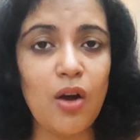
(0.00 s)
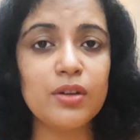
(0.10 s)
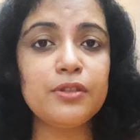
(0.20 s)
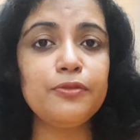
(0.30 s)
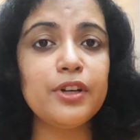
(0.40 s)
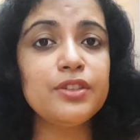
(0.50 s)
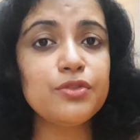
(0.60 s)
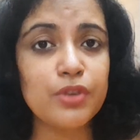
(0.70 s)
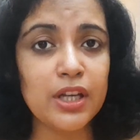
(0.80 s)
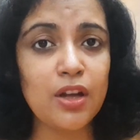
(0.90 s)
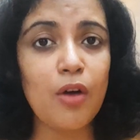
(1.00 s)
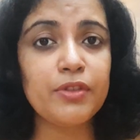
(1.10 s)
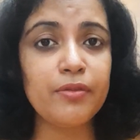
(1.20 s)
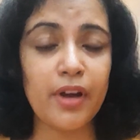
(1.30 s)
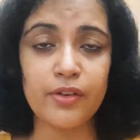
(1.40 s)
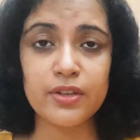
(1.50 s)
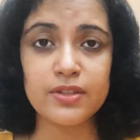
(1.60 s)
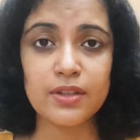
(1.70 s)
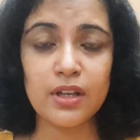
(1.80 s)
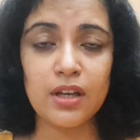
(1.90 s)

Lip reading: or the first strain of the virus.